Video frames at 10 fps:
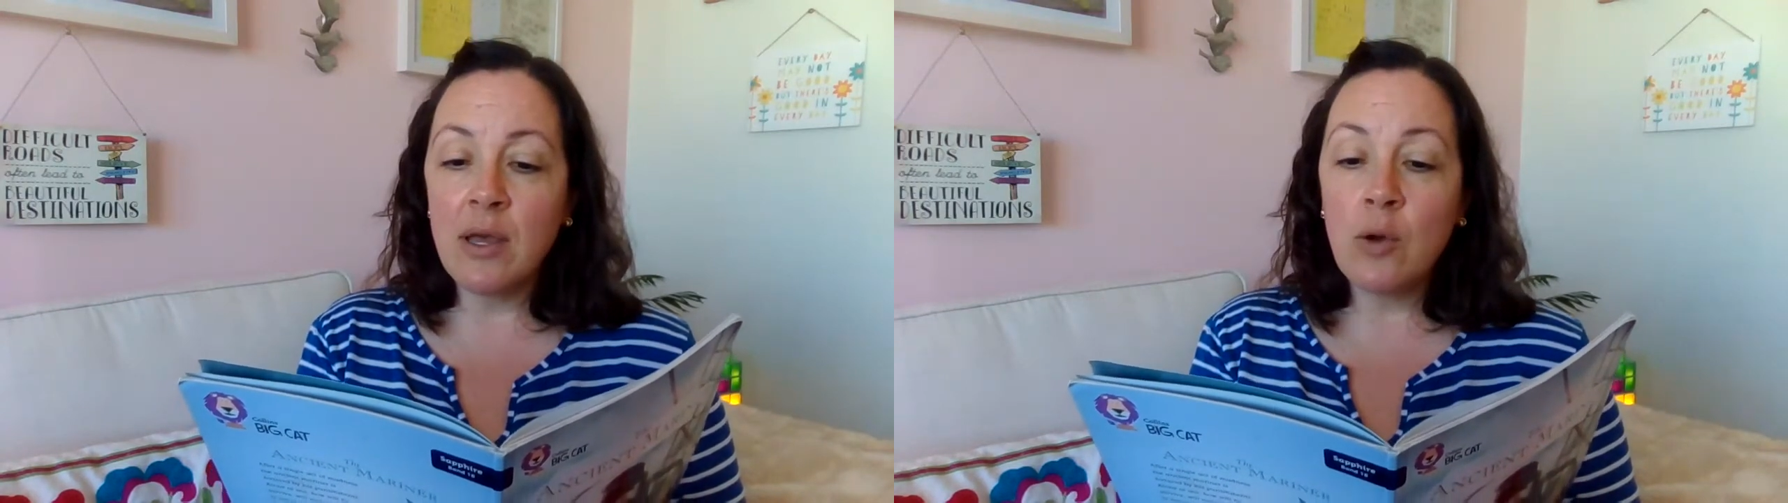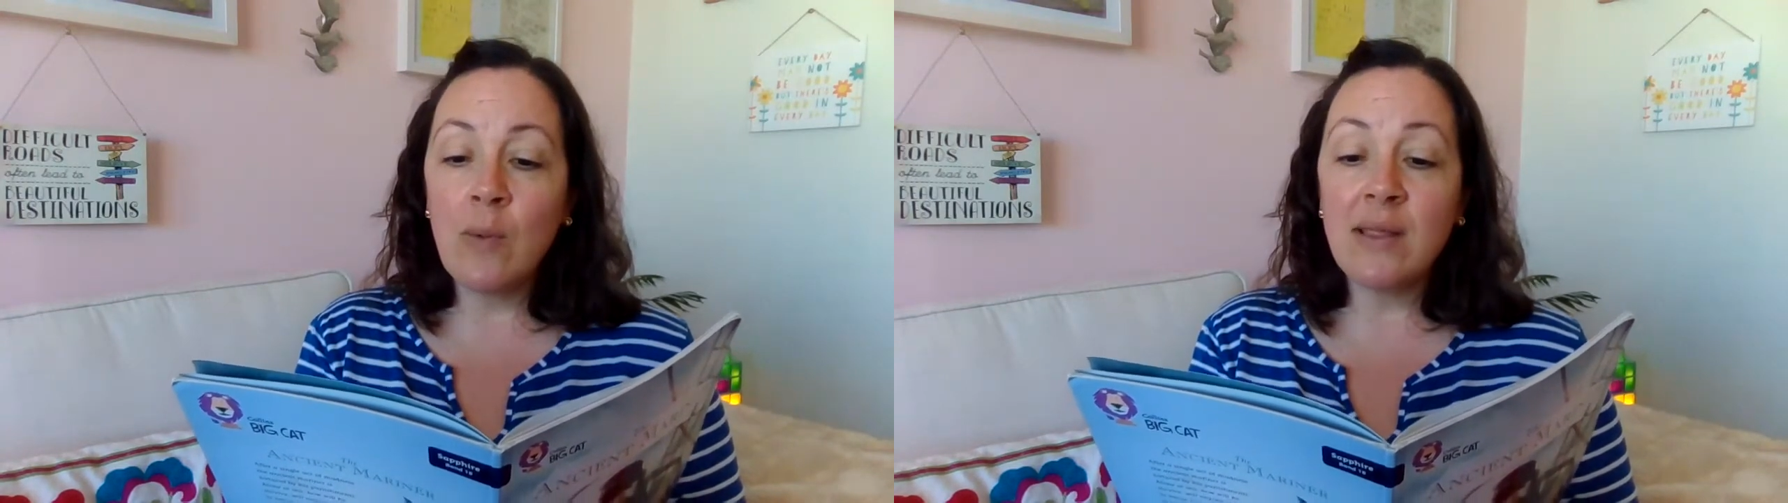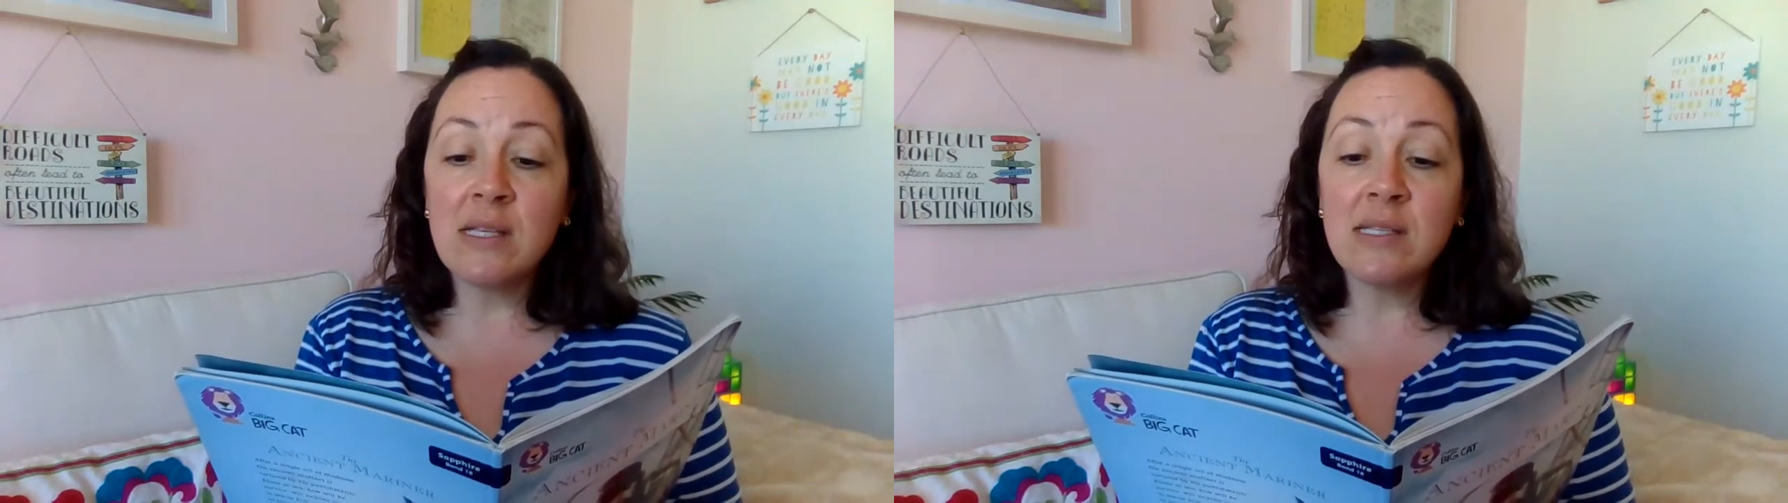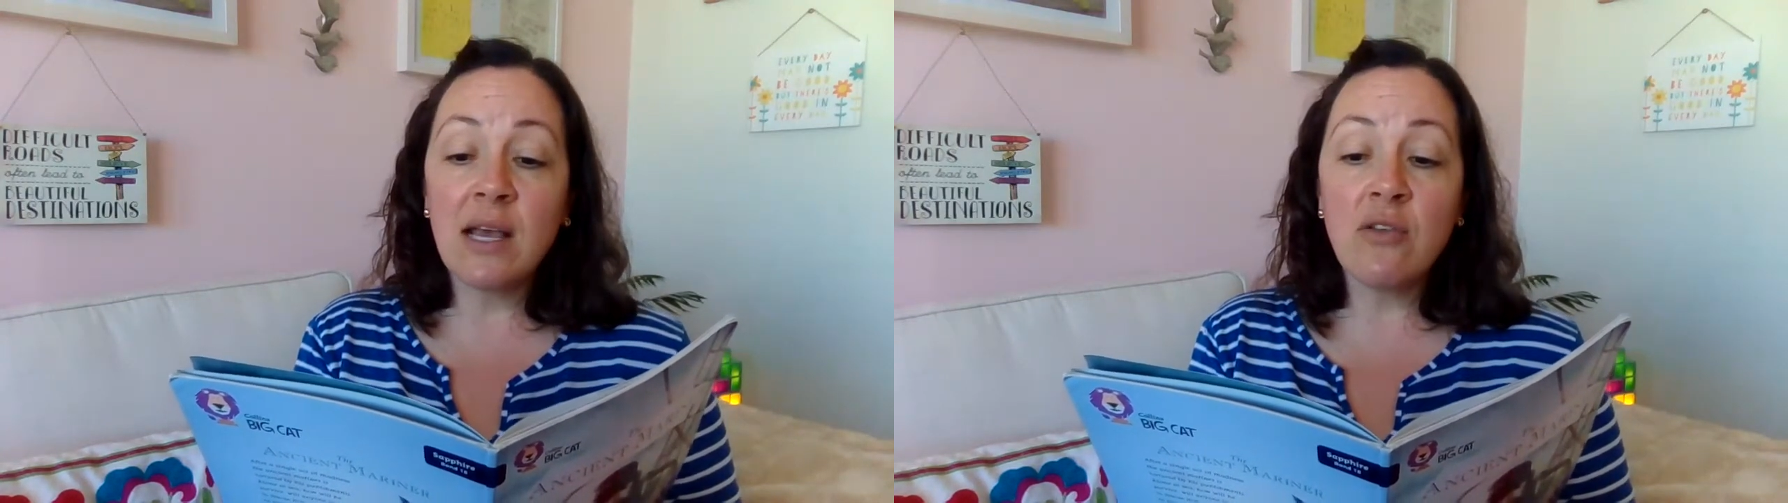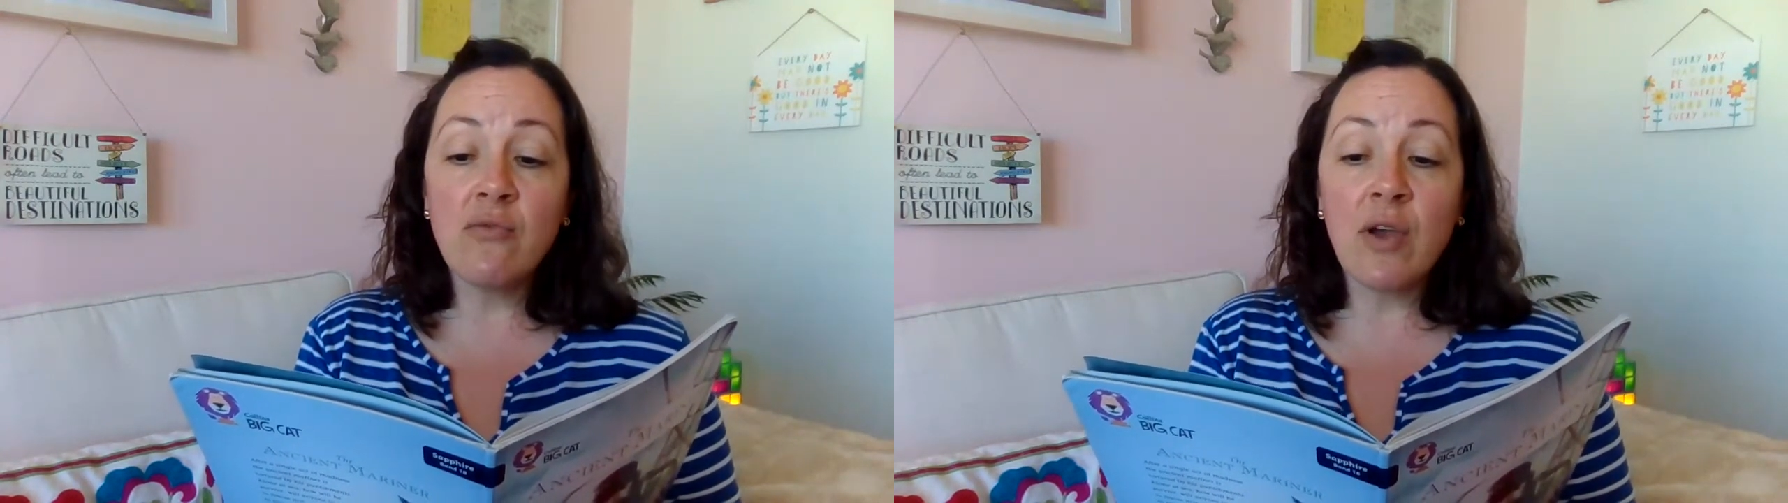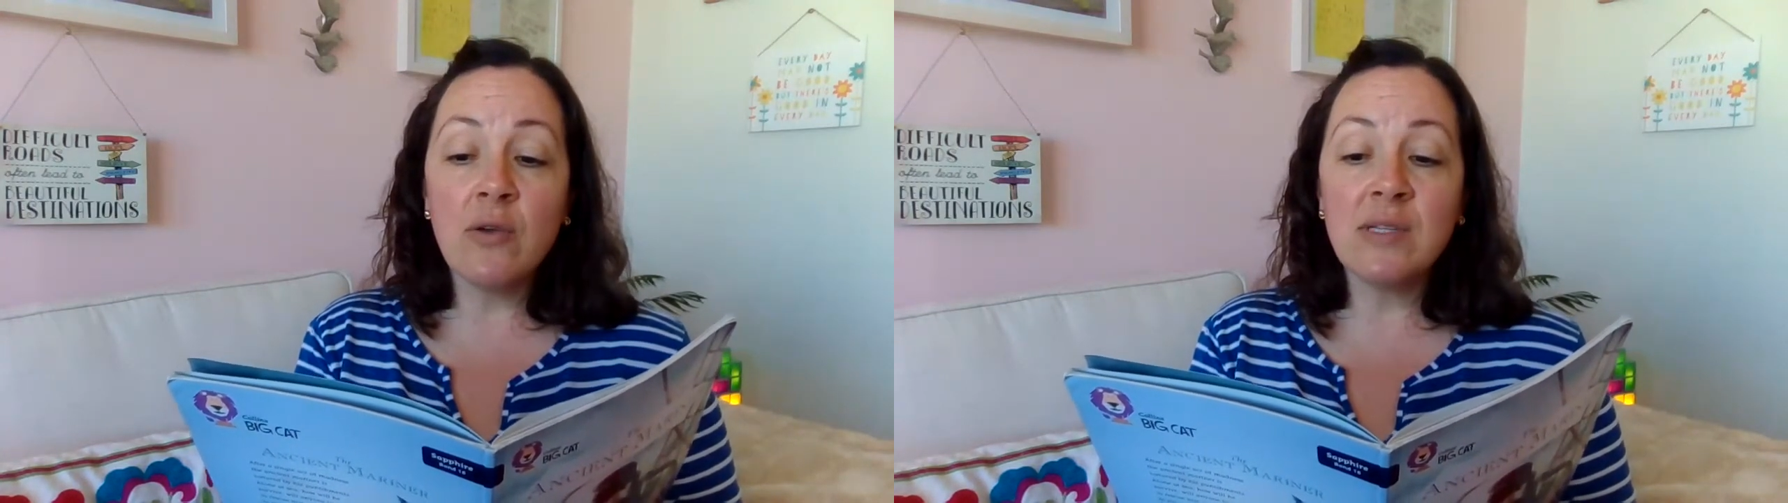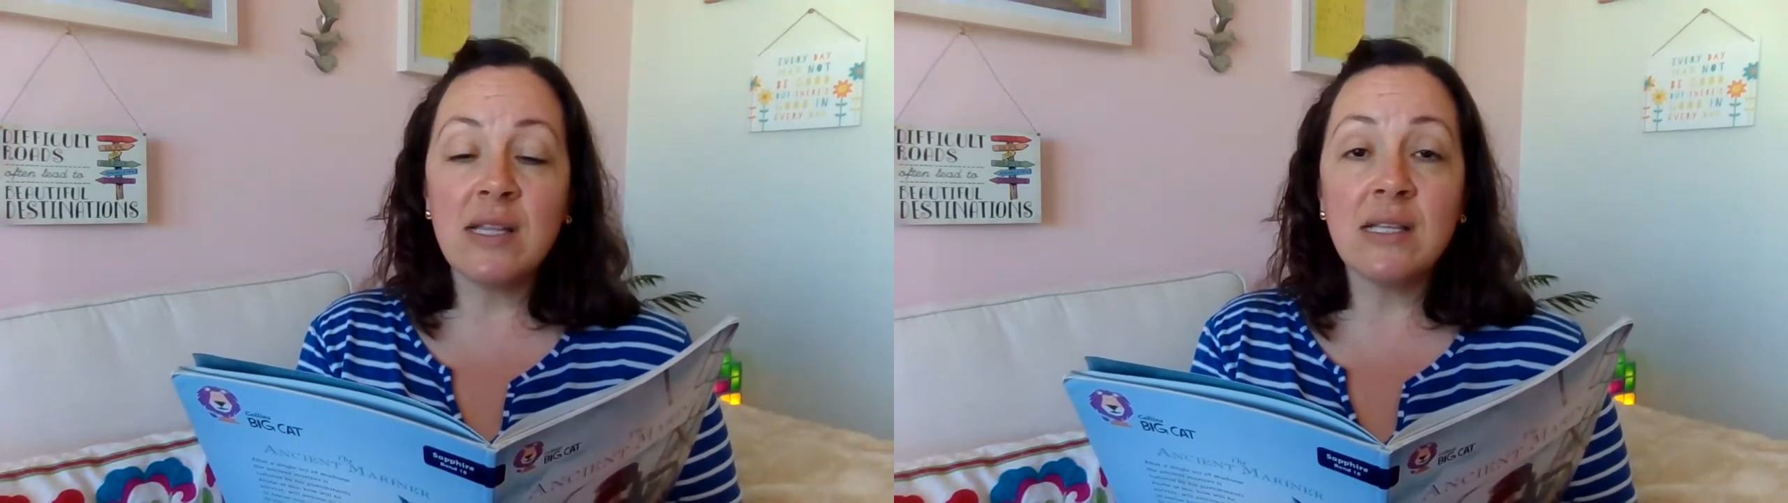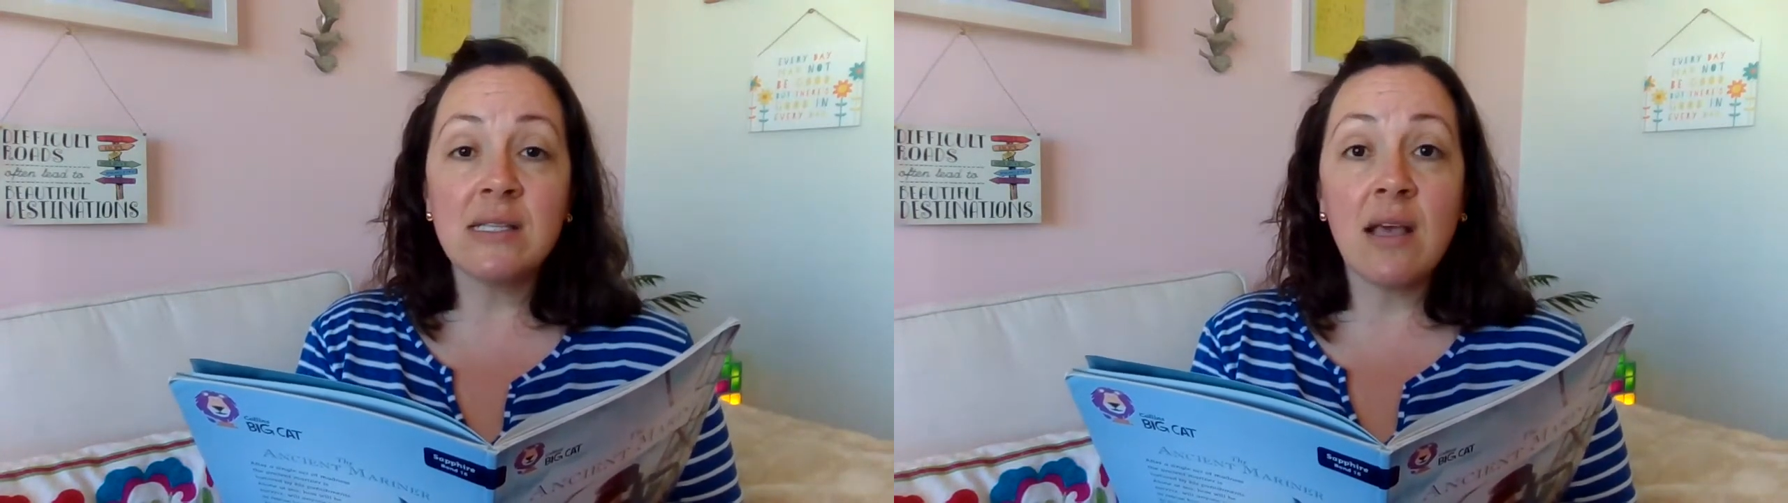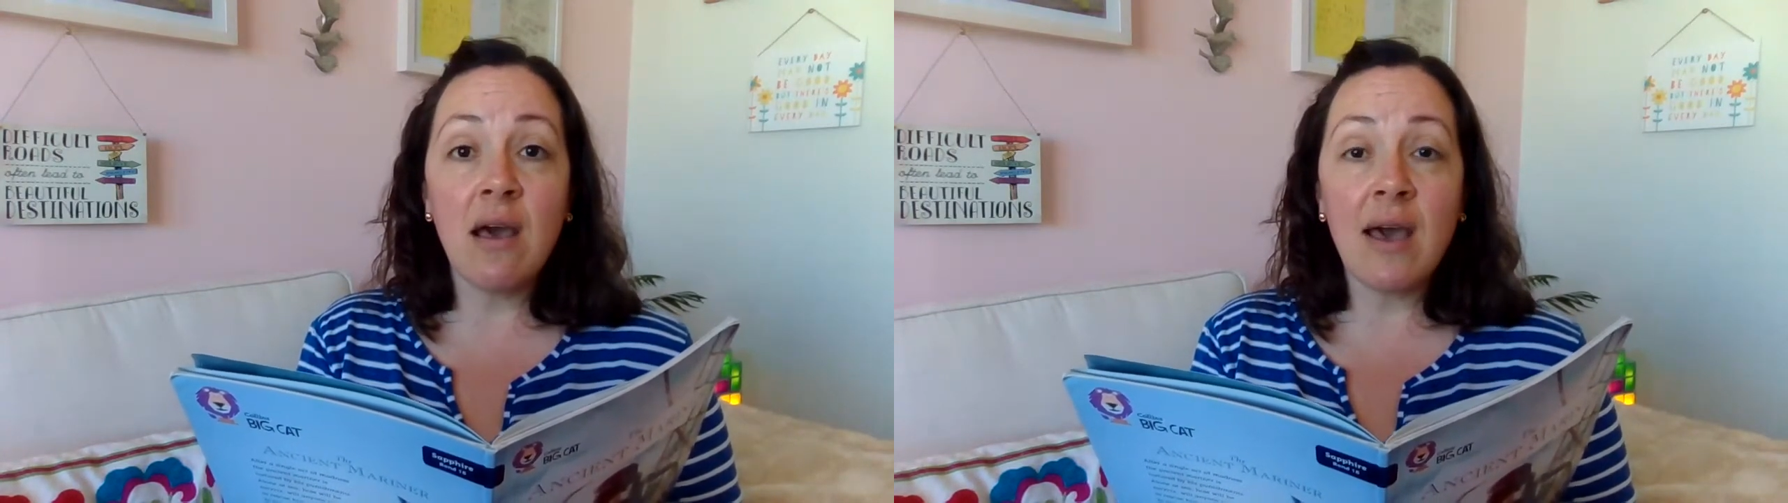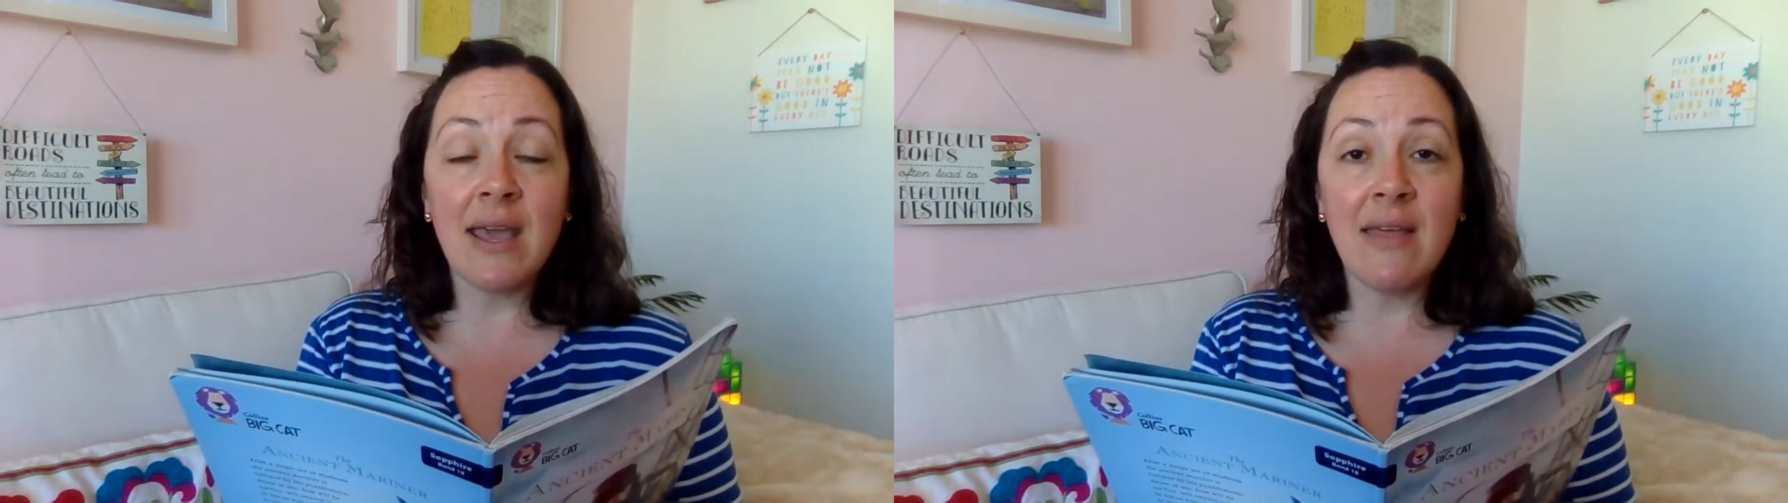When the sun rose in the sky,